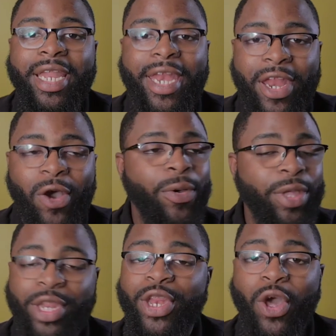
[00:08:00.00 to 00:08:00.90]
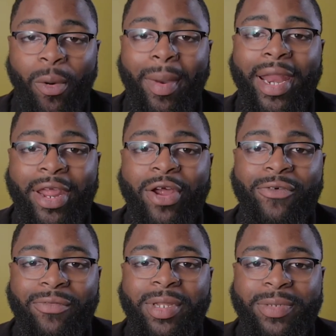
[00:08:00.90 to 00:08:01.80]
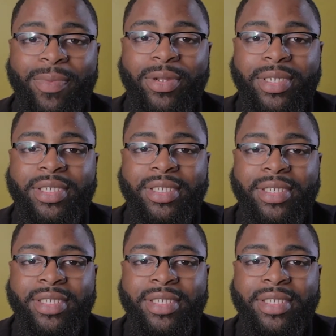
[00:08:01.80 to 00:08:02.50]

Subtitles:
Nope, nobody heard from this person.